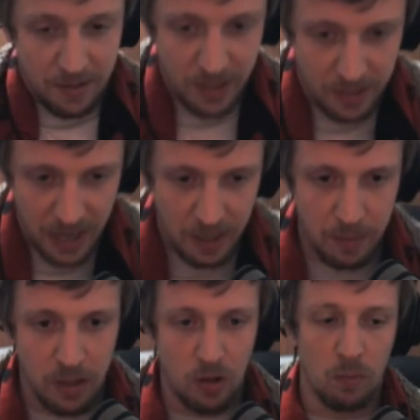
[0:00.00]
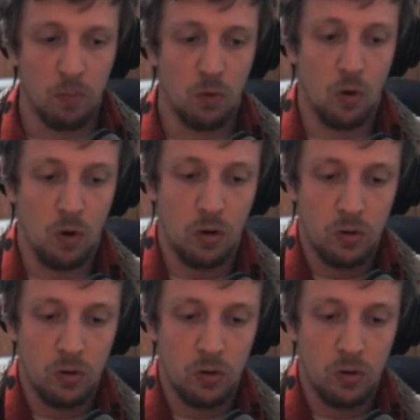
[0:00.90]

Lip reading: going to take me a lot more